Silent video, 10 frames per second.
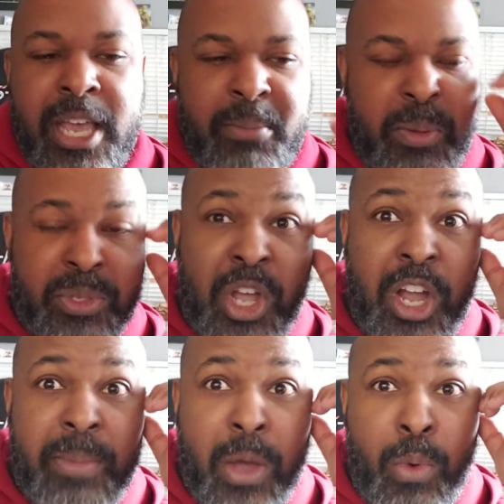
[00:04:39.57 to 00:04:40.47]
People talk
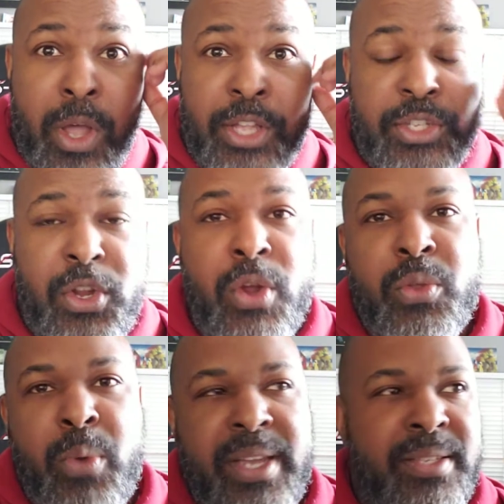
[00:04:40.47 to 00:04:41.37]
about, well, it's an
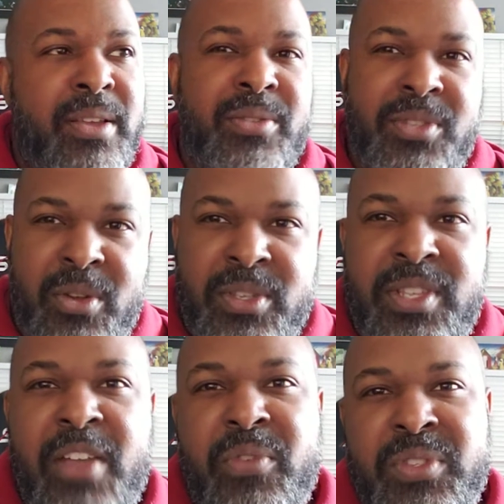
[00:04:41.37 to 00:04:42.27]
earthquake zone. So is
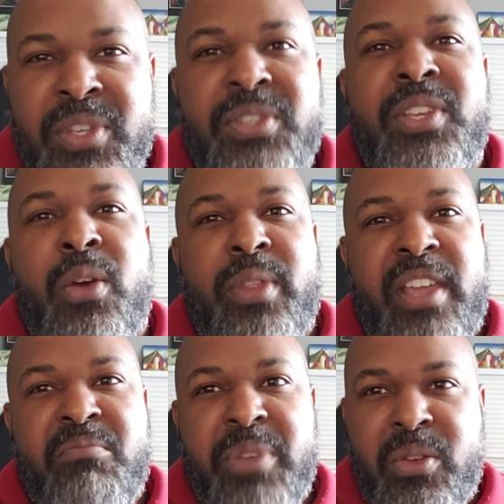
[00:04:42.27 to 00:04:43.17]
San Francisco.
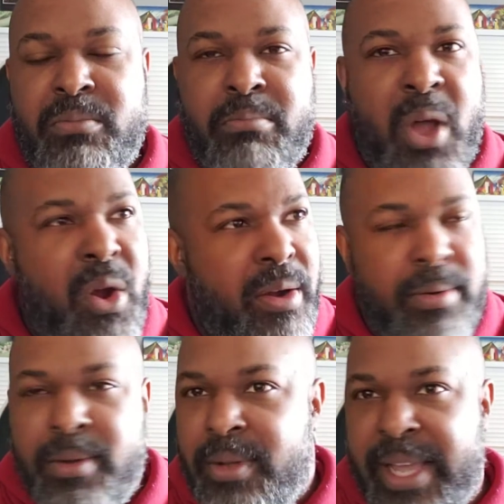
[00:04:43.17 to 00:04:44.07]
They build BART,
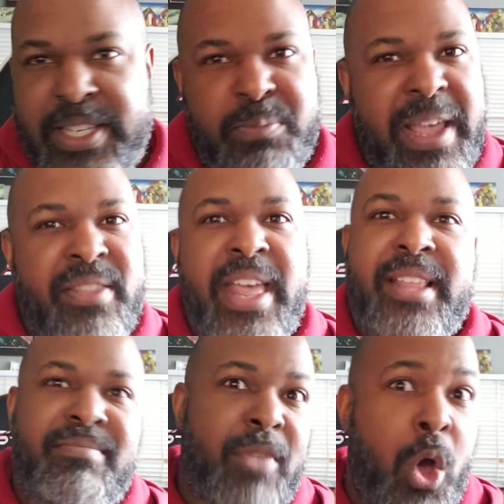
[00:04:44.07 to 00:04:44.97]
expand
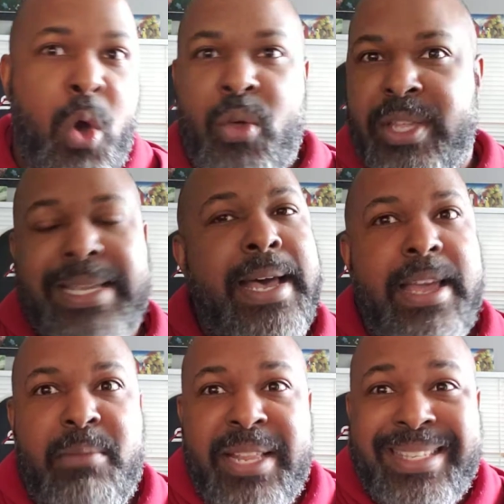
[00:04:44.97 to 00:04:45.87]
that all the
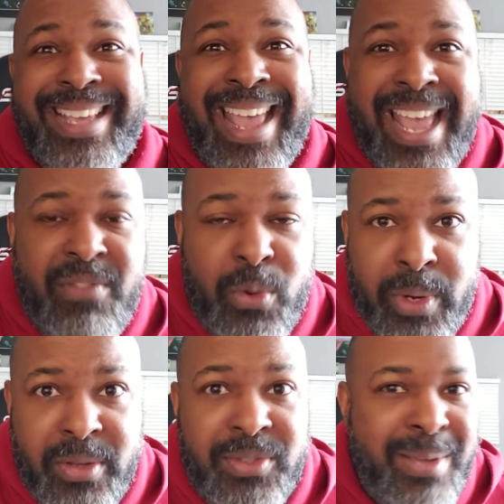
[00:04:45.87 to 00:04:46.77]
time. And it's a heavy
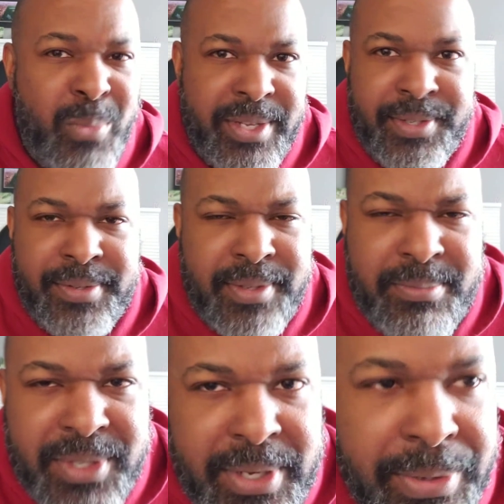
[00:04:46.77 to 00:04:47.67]
rail subway system.
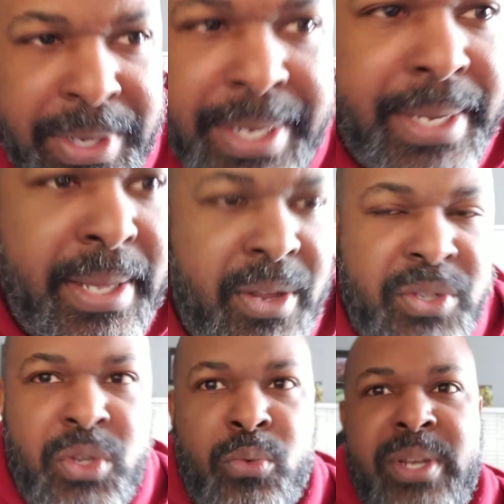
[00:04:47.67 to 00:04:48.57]
So
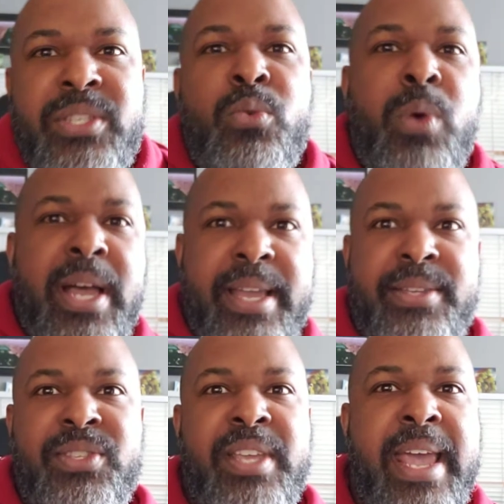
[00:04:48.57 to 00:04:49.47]
there's no reason why
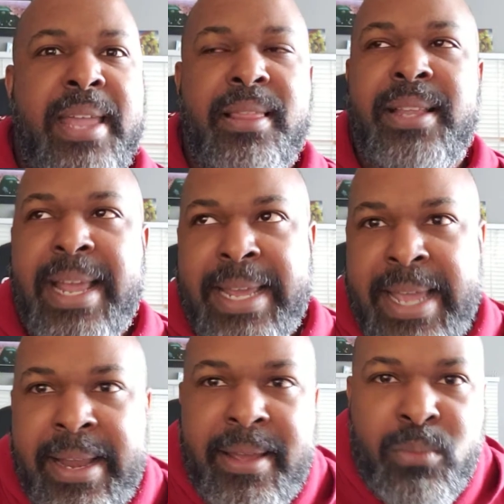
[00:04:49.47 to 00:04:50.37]
Seattle, and I
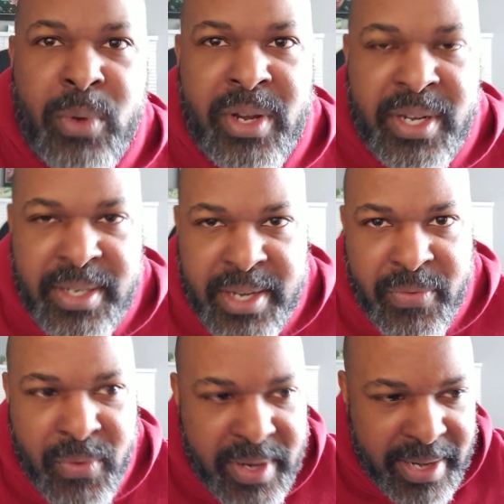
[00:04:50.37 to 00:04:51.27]
get it, we're in a
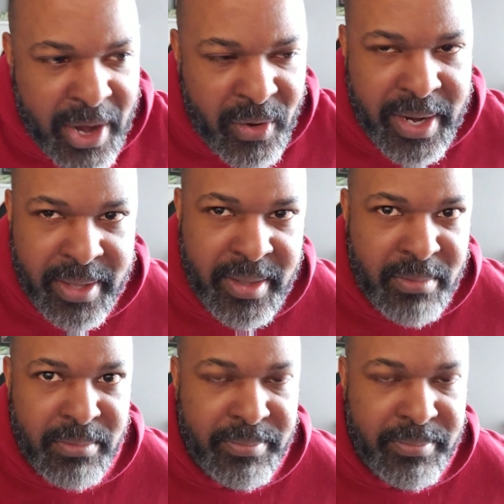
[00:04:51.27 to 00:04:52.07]
different area than